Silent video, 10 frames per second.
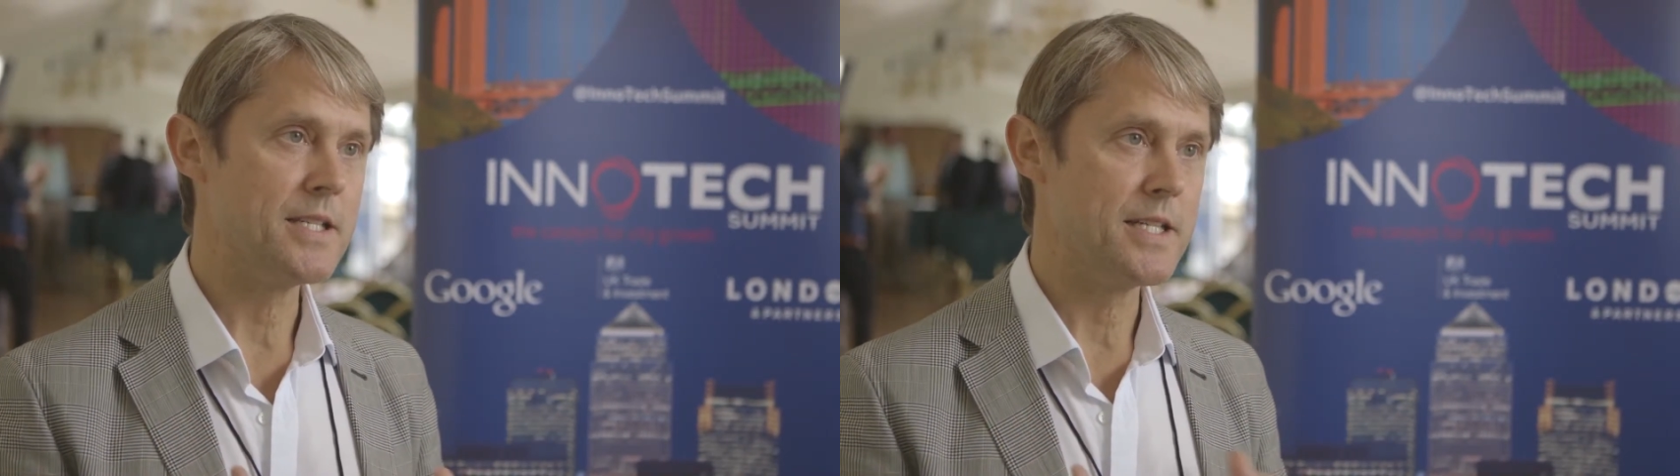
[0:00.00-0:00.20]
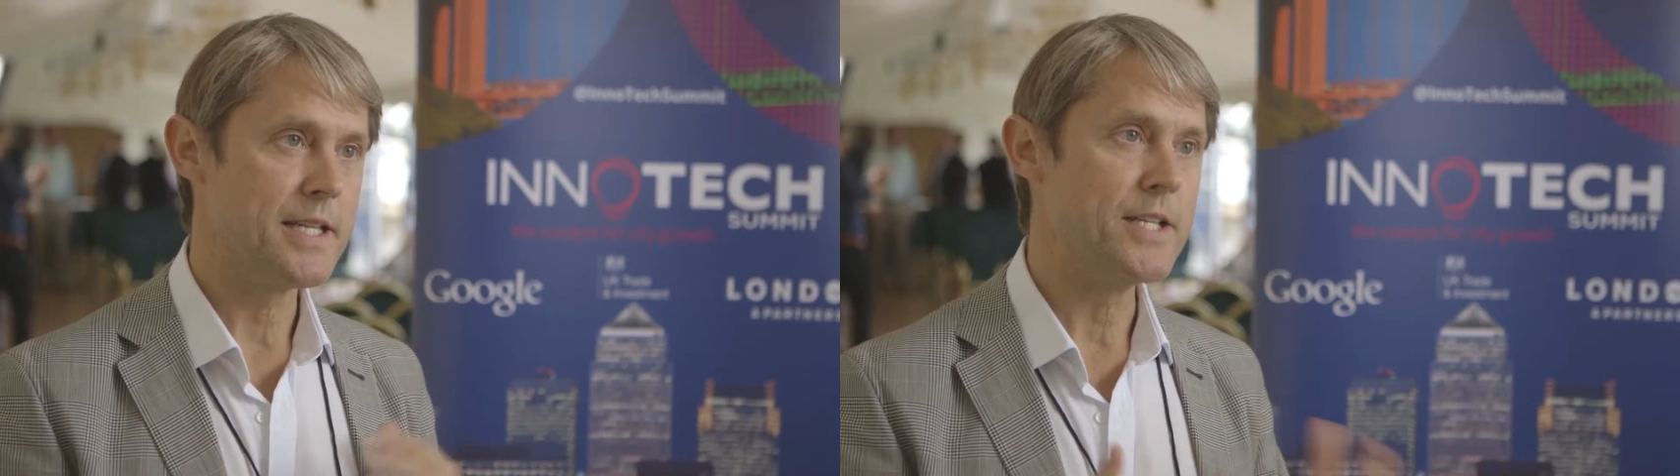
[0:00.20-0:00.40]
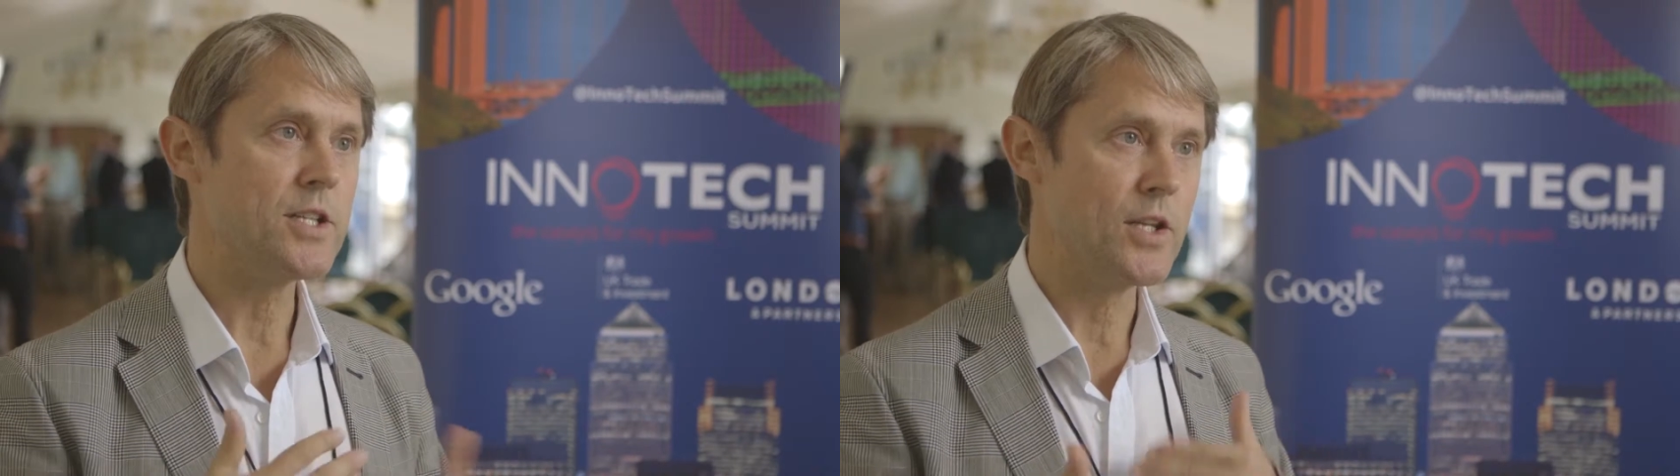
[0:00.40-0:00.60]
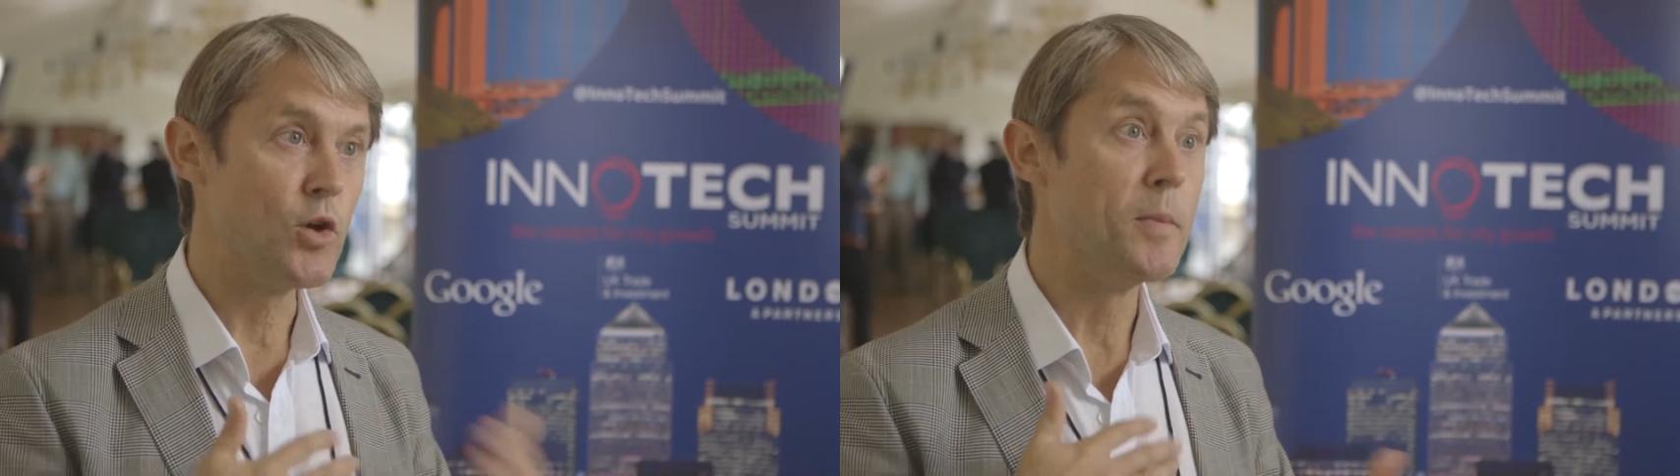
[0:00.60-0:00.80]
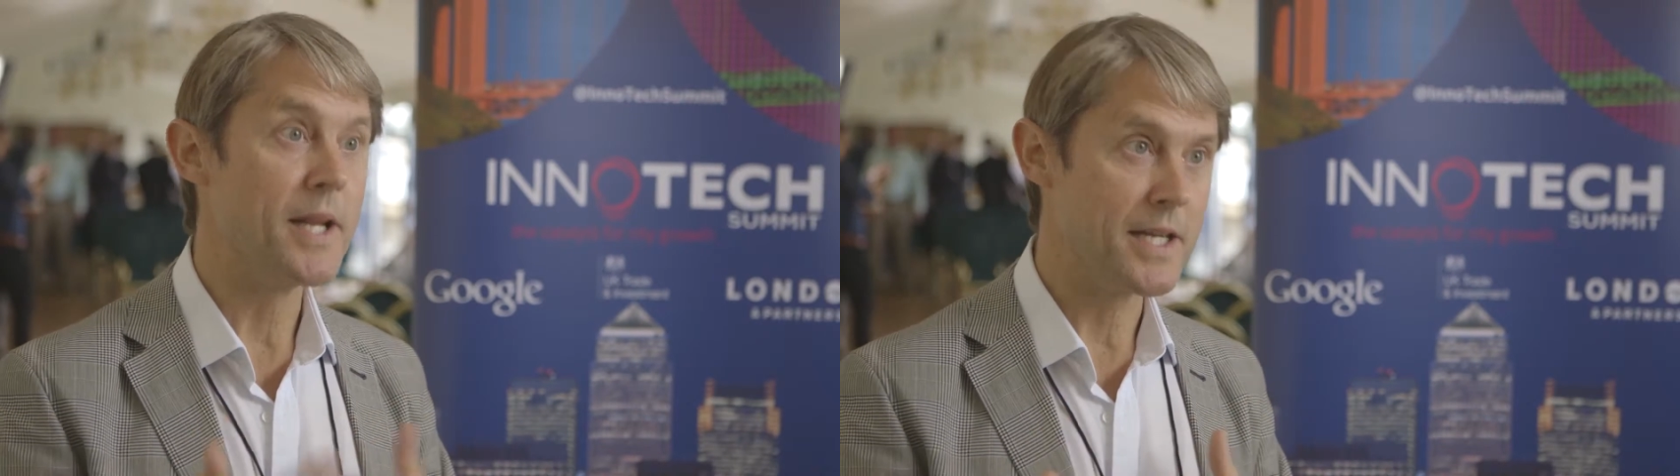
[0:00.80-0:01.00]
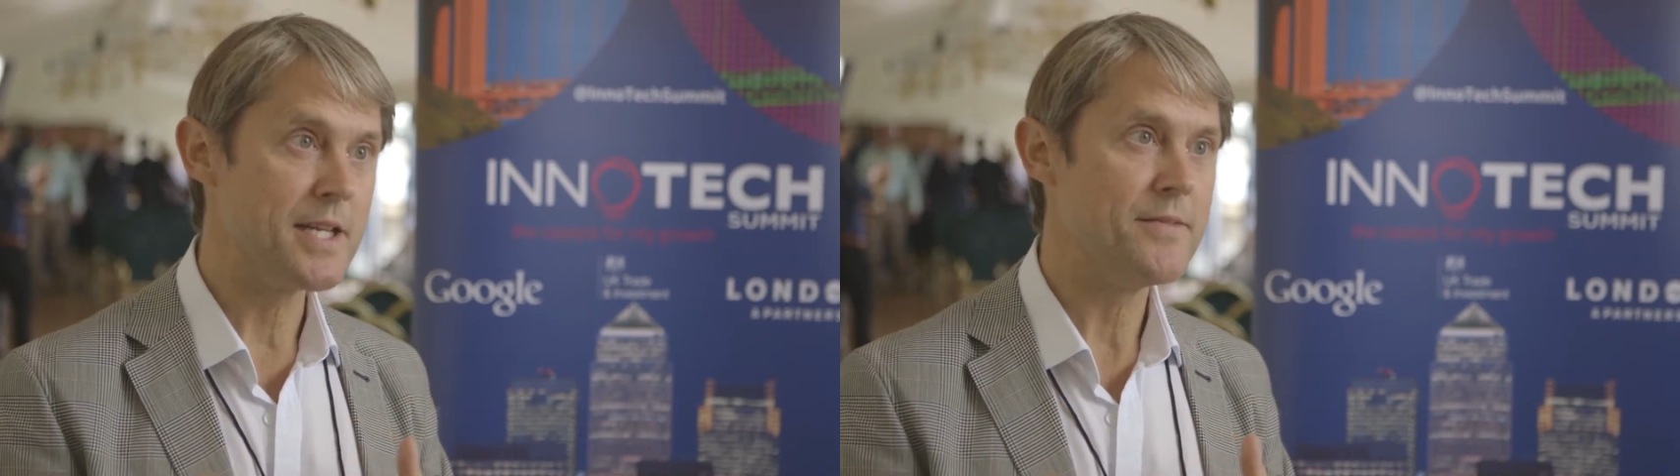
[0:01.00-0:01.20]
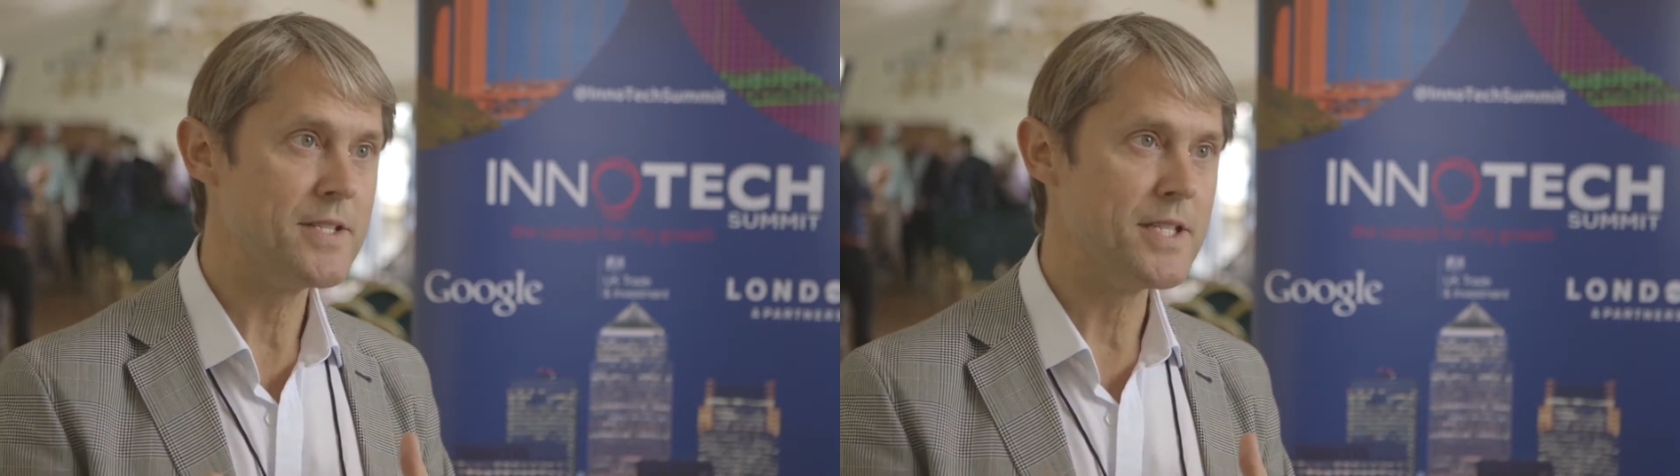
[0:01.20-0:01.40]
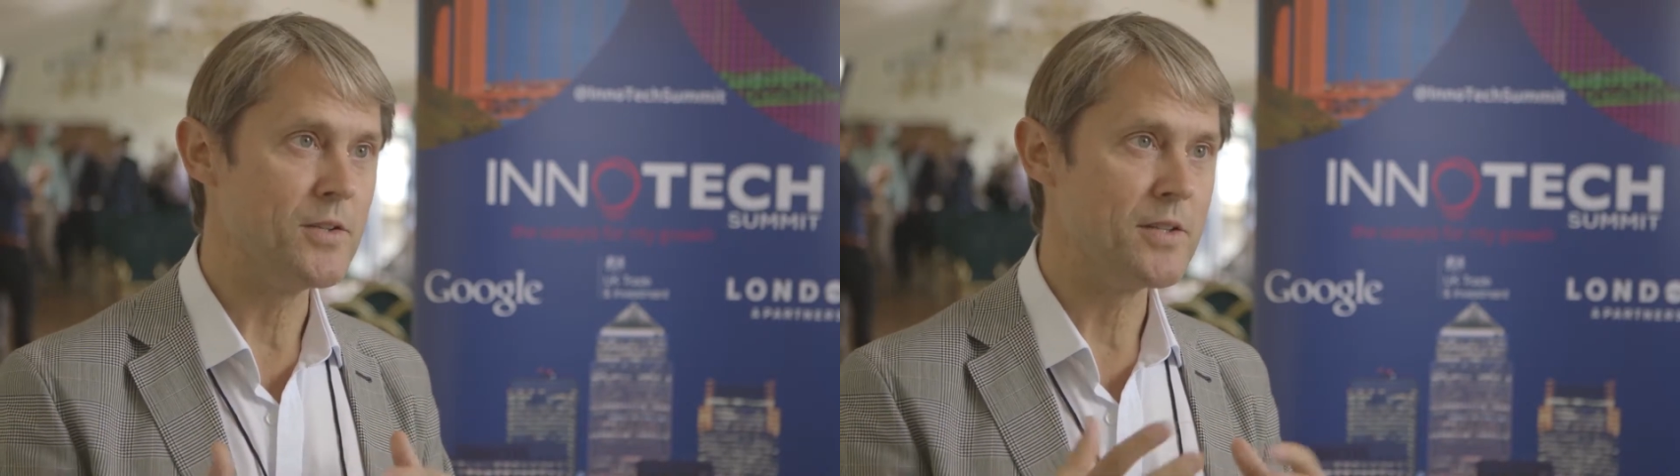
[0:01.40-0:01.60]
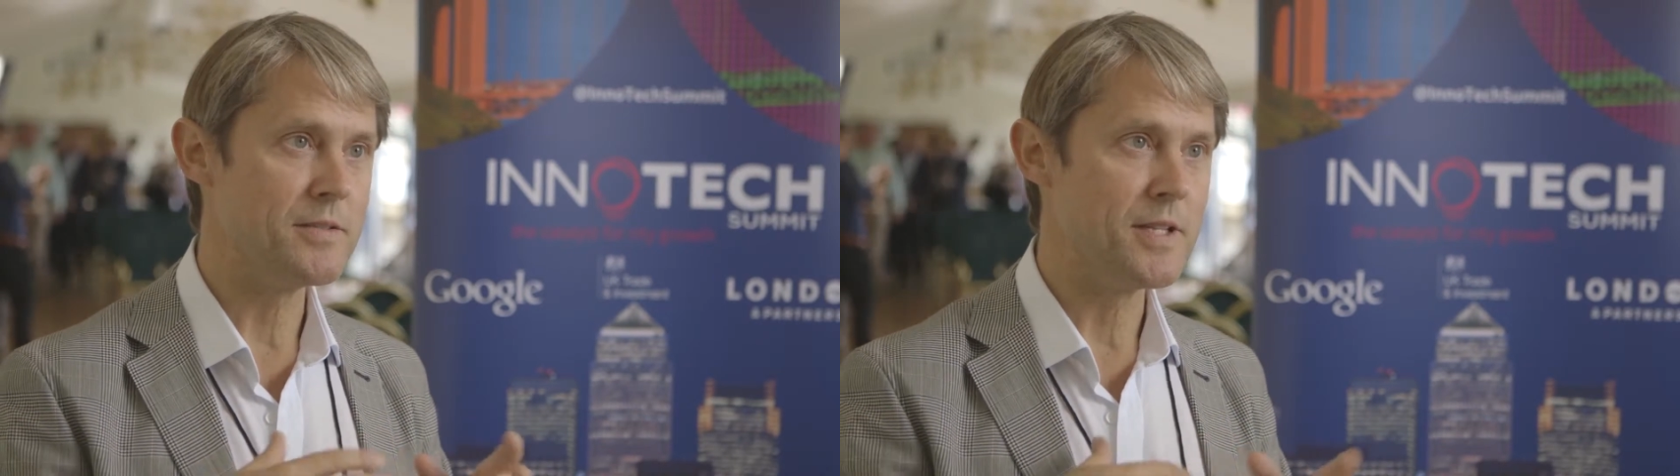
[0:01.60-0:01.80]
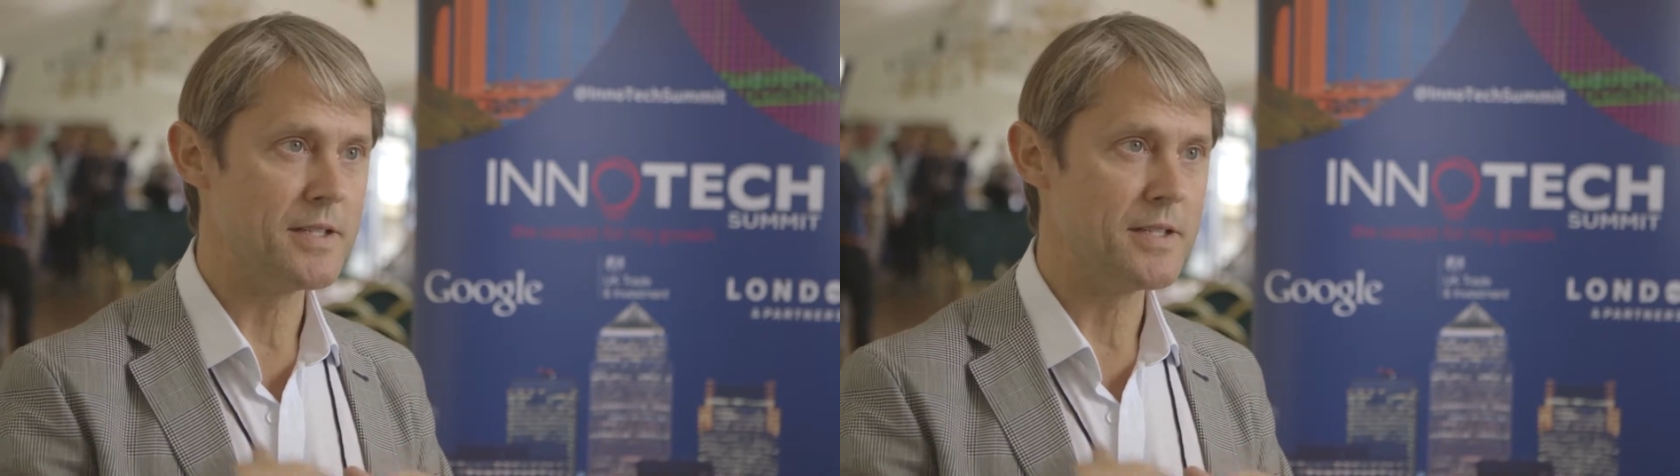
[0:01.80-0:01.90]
essentially human activity. You know,